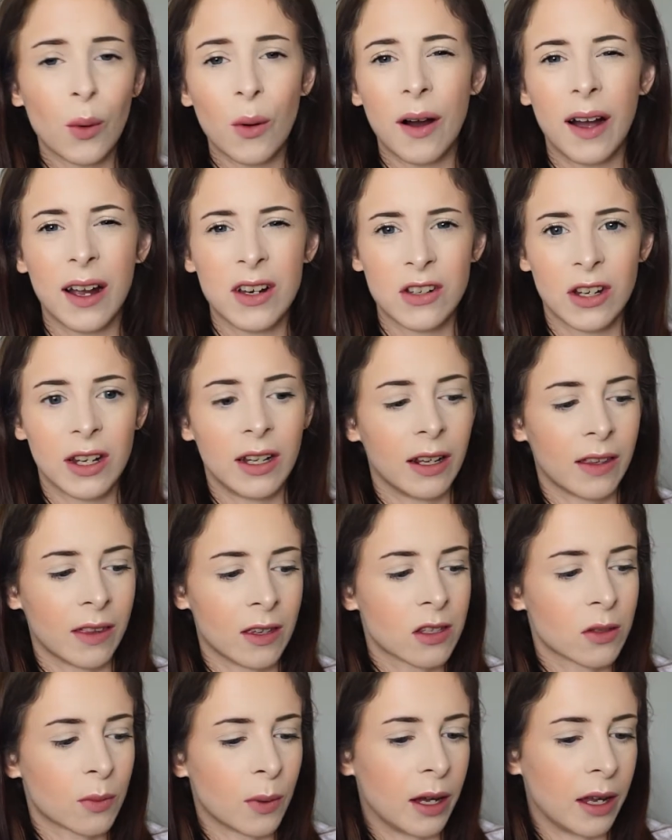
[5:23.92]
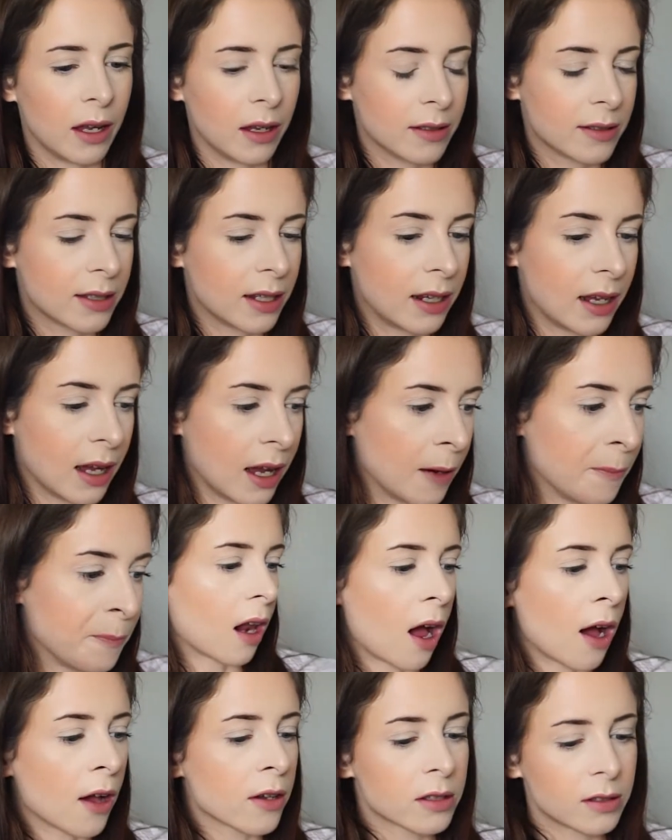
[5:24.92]
more hygienic this way. So yeah,
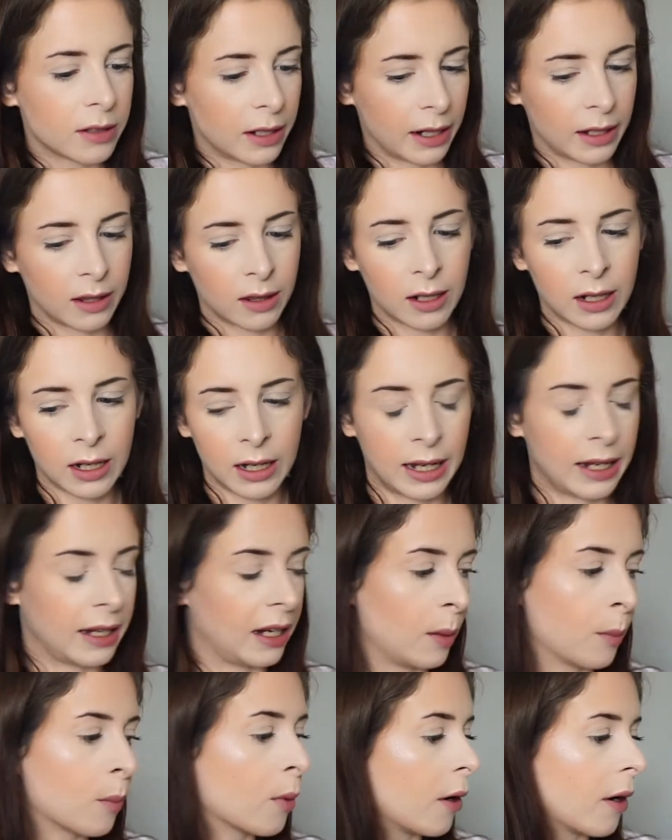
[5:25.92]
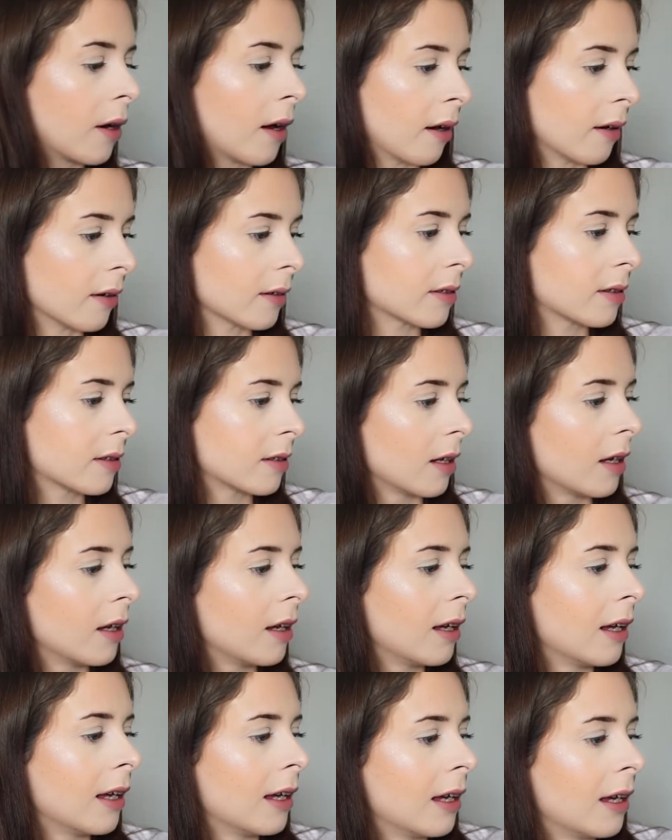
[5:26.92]
last thing in the cleaning products
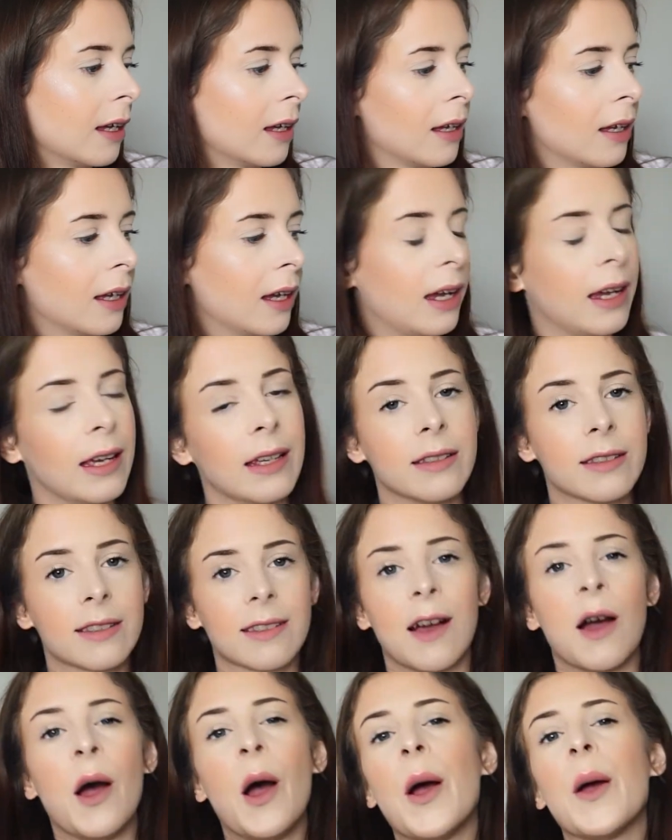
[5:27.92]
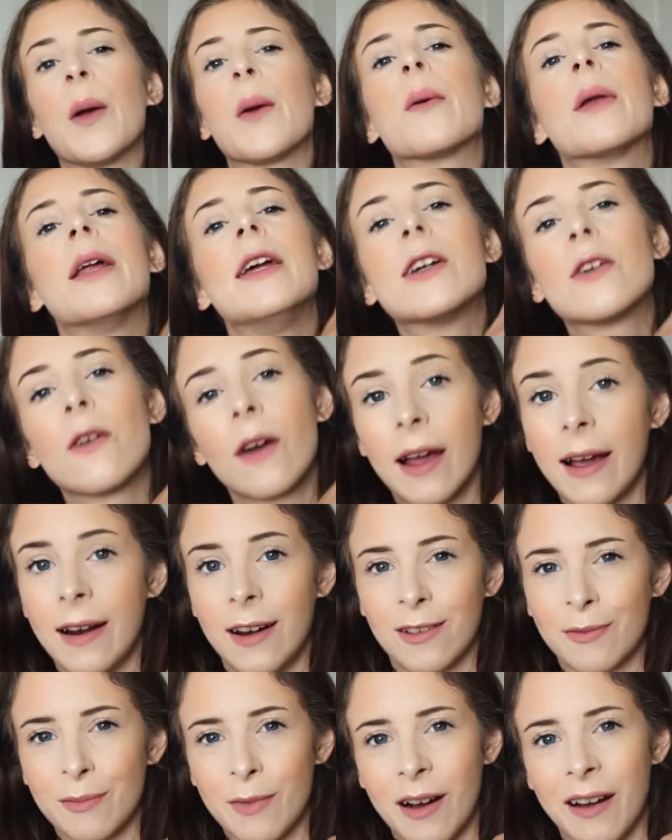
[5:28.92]
is a holy grail
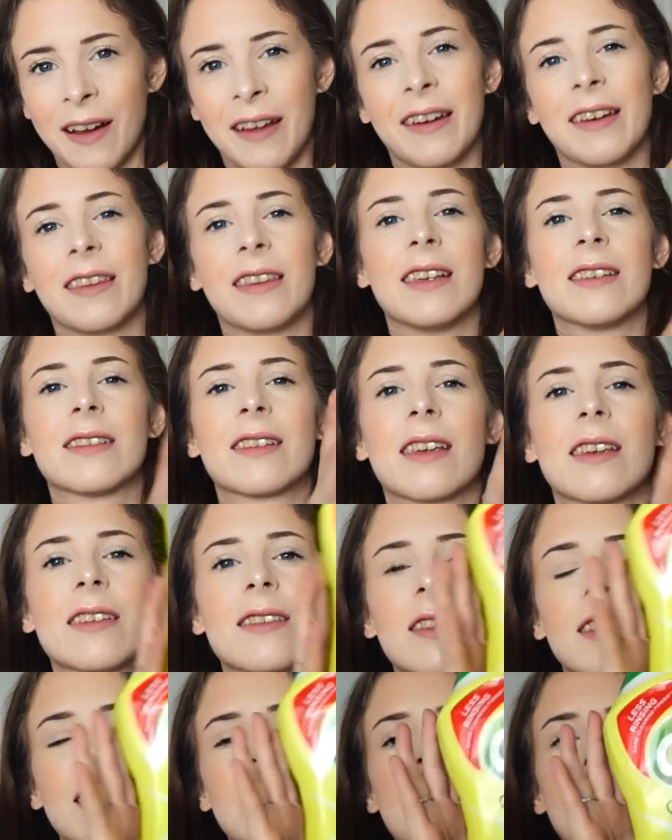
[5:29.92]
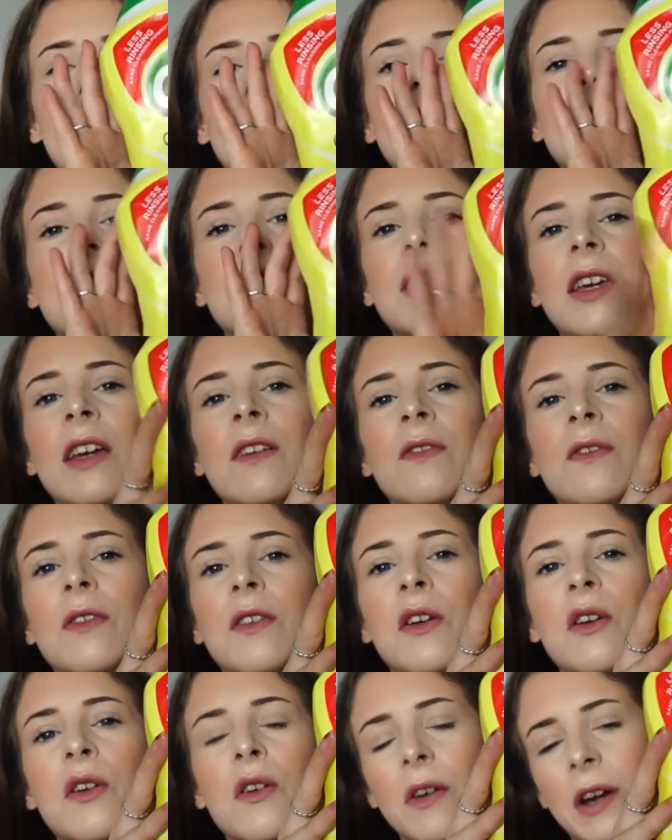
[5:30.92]
of mine. This is the Cif
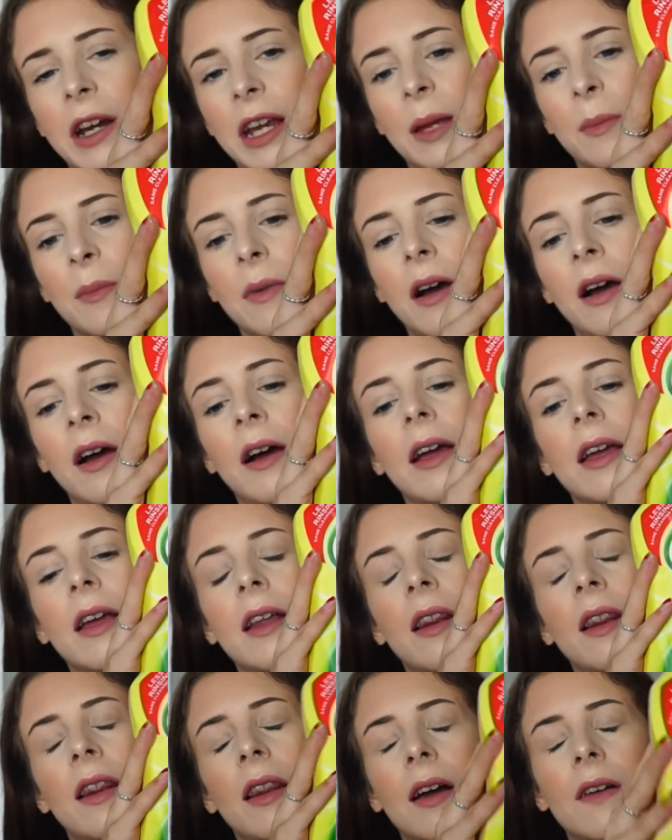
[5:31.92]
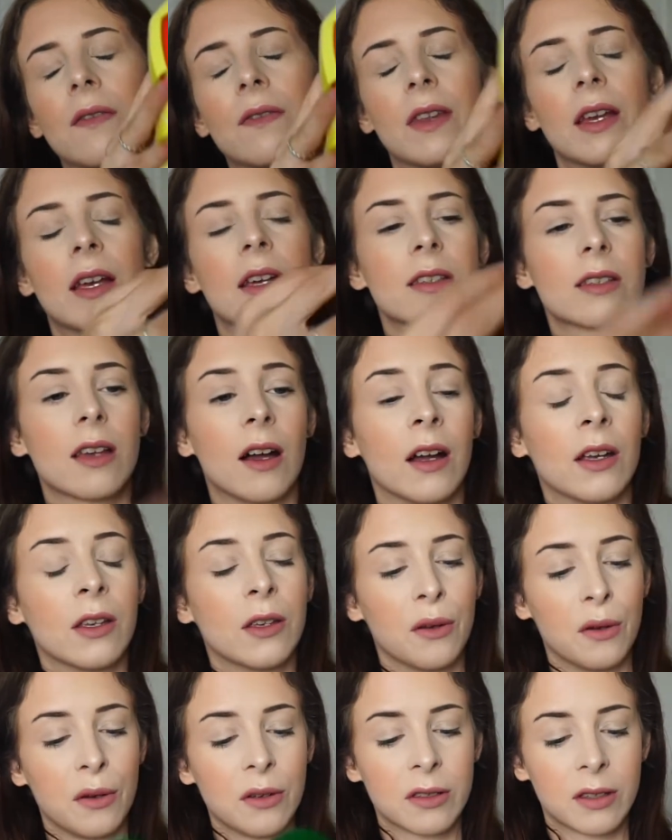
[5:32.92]
cream. I love this. I
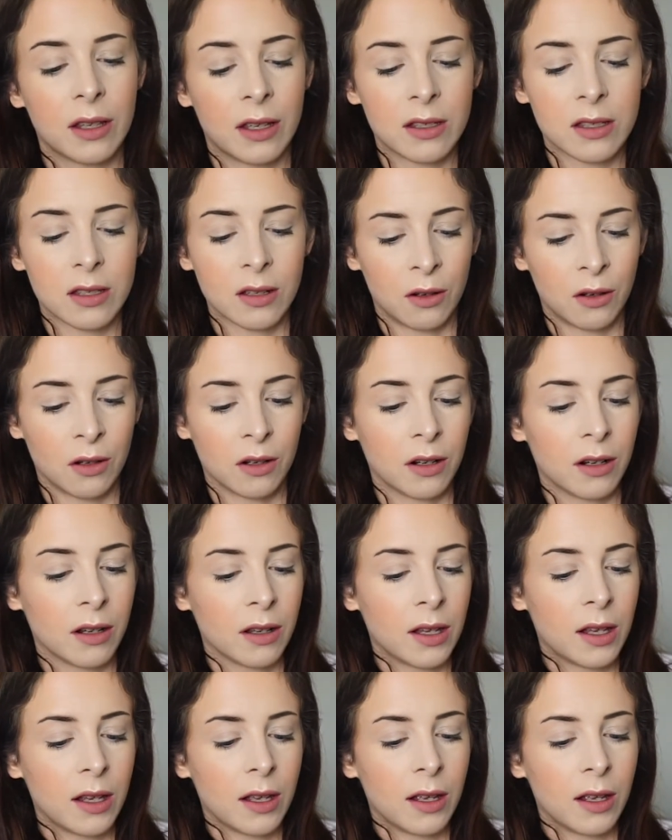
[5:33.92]
use this on